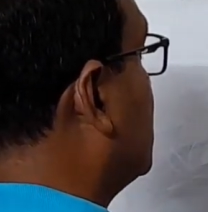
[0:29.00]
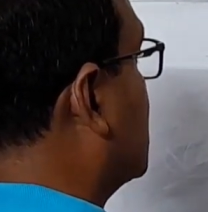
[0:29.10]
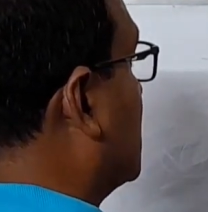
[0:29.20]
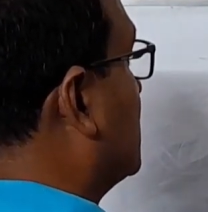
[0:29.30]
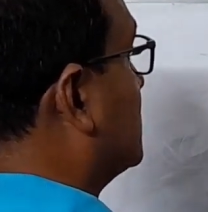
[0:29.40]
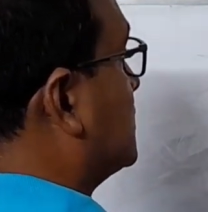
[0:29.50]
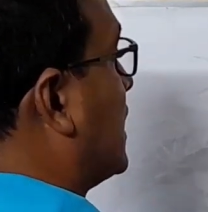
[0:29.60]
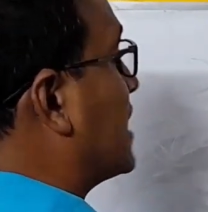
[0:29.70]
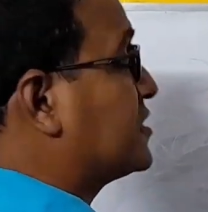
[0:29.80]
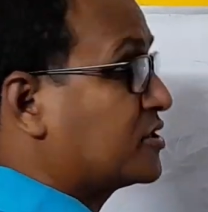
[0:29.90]
discuss
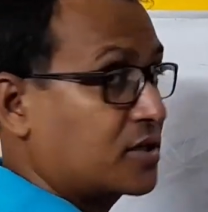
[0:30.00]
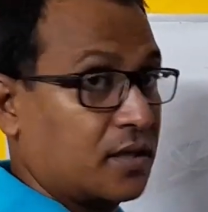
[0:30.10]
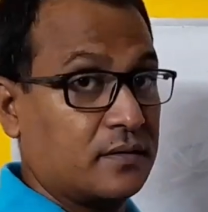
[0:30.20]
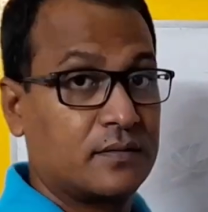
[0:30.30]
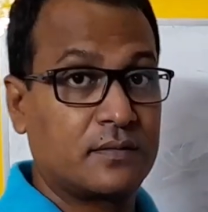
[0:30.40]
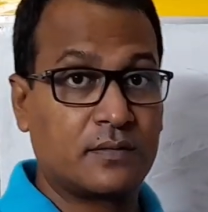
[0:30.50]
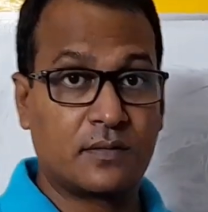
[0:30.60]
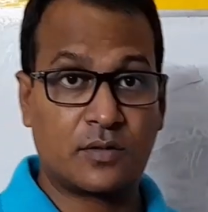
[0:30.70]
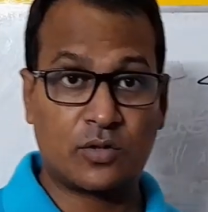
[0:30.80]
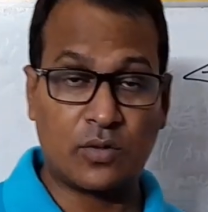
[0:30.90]
antigen.
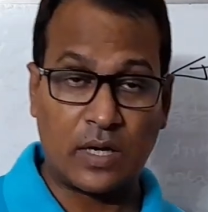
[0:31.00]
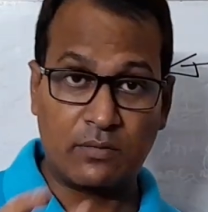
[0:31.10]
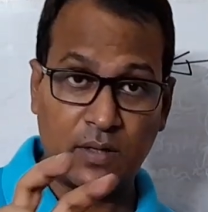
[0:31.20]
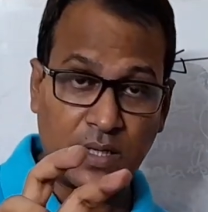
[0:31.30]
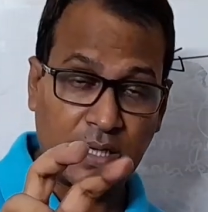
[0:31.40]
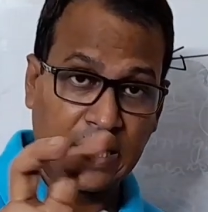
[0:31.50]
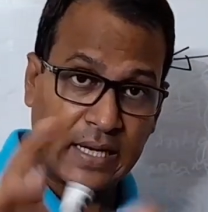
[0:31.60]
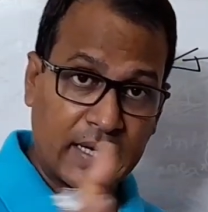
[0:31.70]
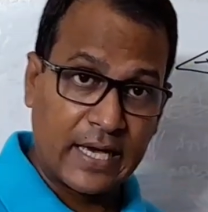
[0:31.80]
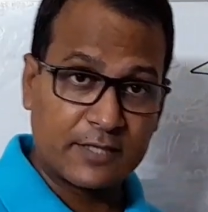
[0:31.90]
So I will
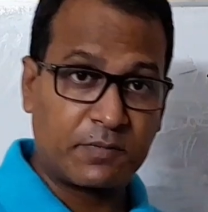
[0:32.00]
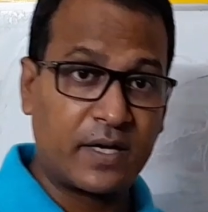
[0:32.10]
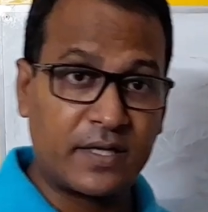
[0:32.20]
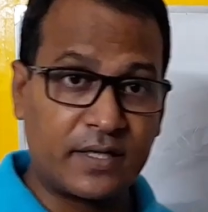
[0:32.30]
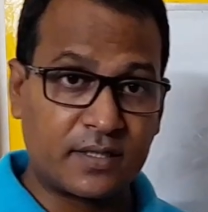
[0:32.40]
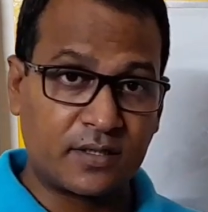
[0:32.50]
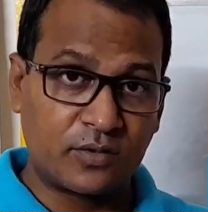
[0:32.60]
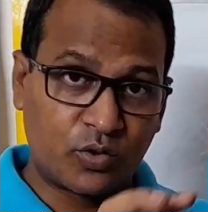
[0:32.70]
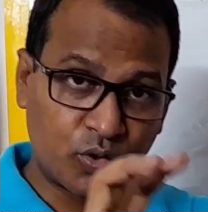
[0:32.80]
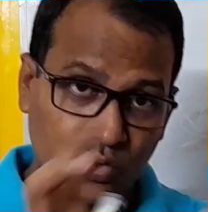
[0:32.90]
explain it
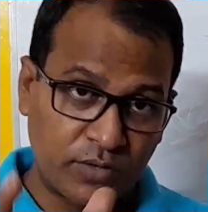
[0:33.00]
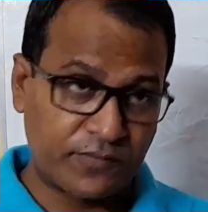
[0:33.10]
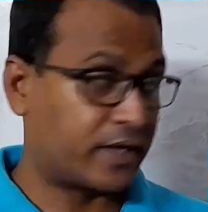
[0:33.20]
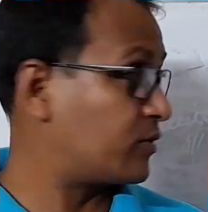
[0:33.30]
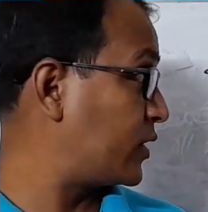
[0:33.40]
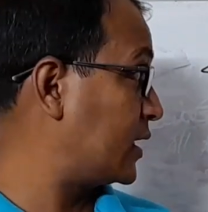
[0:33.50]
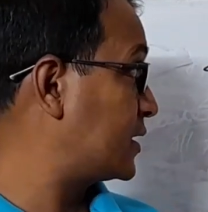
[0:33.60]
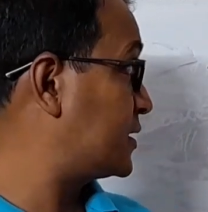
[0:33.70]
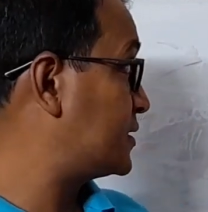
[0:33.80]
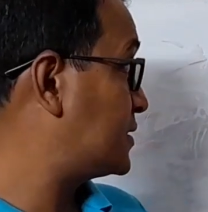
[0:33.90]
in two different ways.
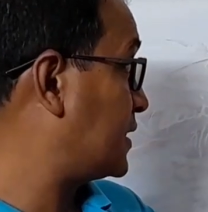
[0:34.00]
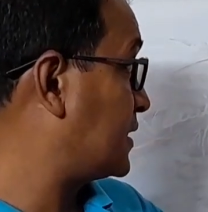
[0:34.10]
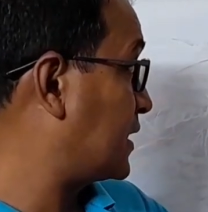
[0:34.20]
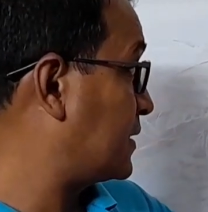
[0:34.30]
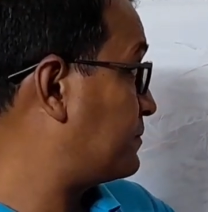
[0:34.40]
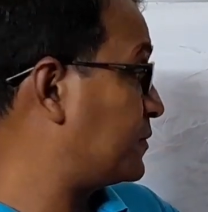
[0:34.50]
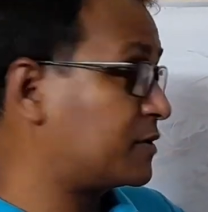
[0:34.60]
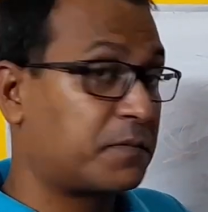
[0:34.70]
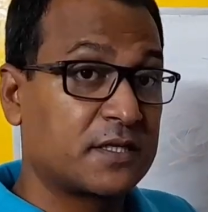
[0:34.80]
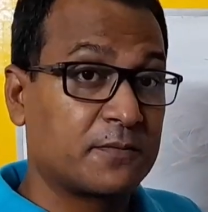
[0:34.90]
That is, in the
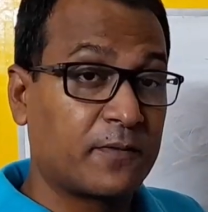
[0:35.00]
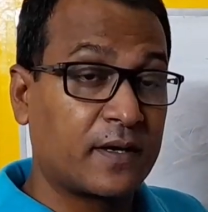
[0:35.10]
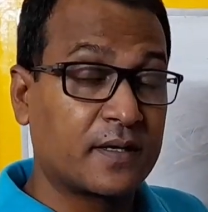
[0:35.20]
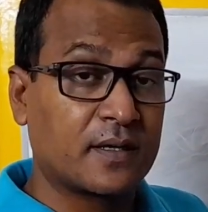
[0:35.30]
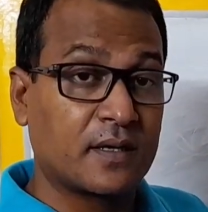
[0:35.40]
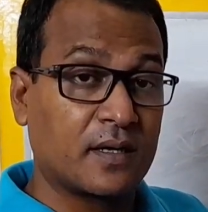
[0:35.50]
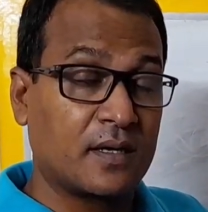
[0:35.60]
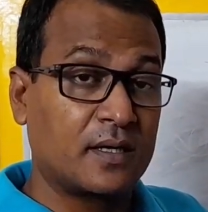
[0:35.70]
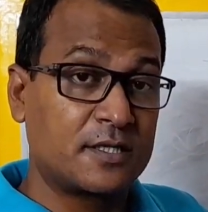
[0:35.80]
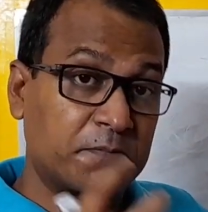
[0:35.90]

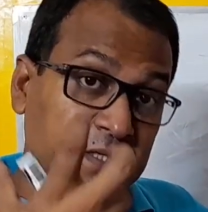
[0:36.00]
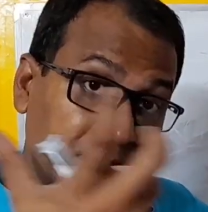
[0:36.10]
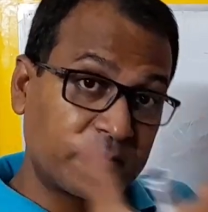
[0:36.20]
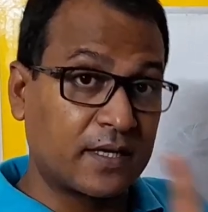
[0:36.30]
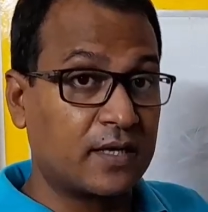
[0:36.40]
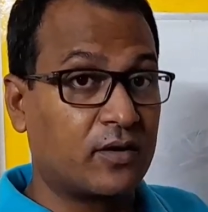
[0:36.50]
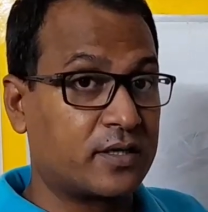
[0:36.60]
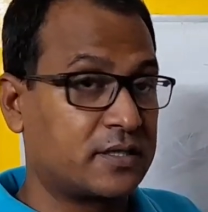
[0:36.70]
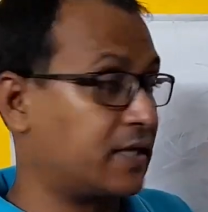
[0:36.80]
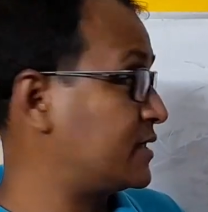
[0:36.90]
specifically what
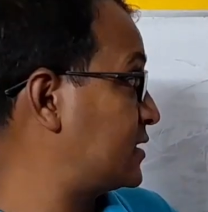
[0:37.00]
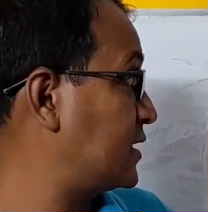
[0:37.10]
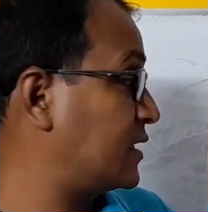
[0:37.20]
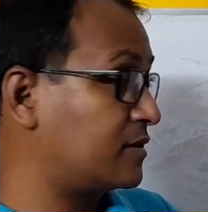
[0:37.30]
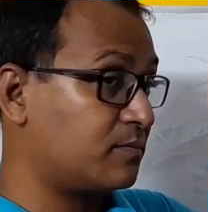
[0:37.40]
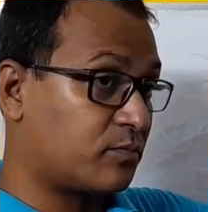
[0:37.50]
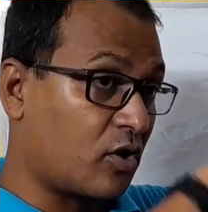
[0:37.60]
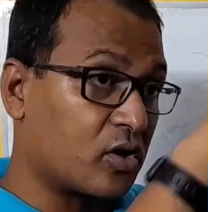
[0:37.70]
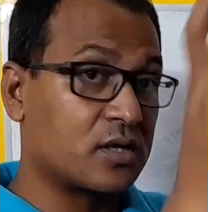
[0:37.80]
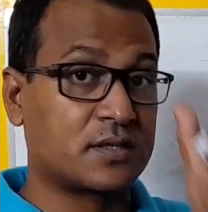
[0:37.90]
is antigen, and in
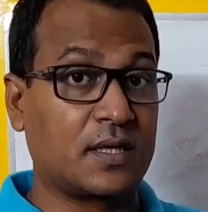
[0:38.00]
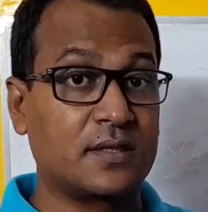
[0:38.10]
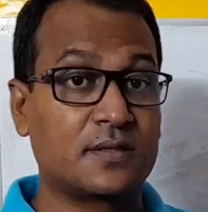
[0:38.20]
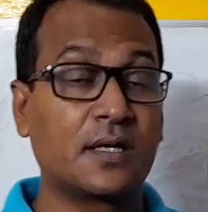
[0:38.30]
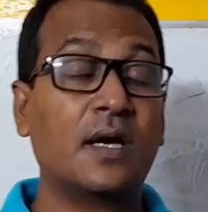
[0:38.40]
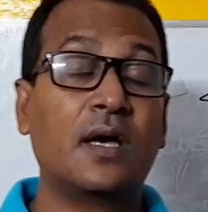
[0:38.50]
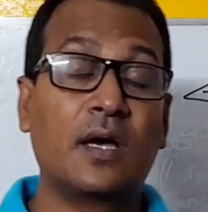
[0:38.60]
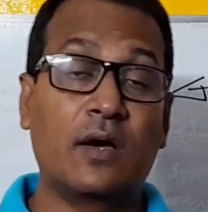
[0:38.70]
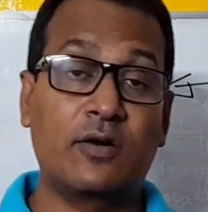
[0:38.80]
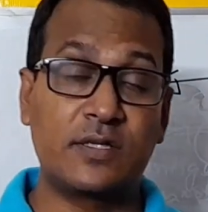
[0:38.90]
broader sense
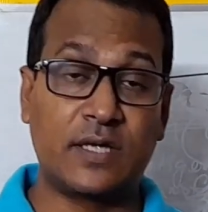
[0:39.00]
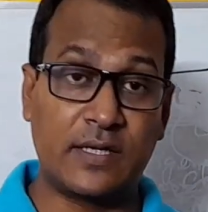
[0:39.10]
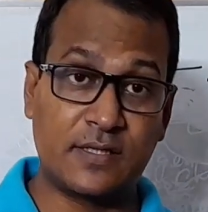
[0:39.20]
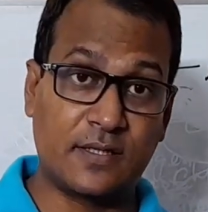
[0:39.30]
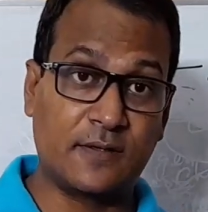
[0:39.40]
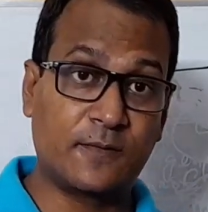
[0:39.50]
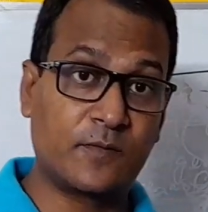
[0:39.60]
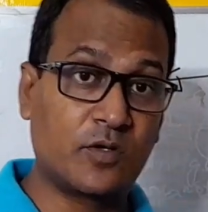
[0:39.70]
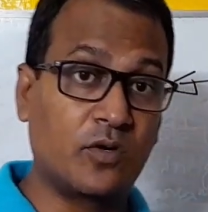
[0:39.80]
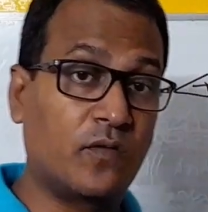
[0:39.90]
what is antigen.
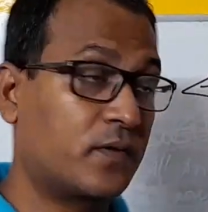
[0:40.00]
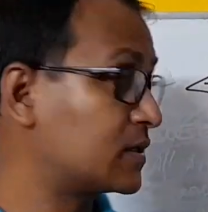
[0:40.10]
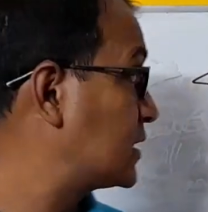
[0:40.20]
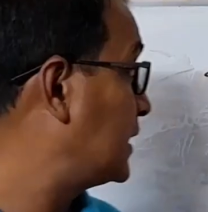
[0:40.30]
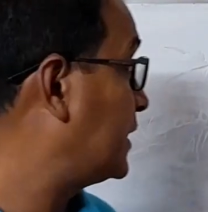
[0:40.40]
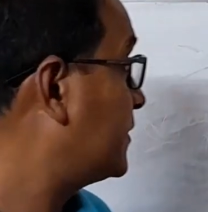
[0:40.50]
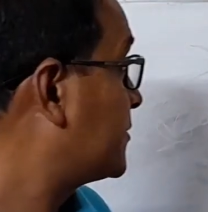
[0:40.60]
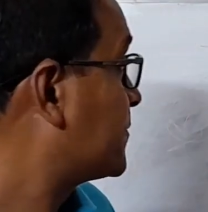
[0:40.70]
So firstly,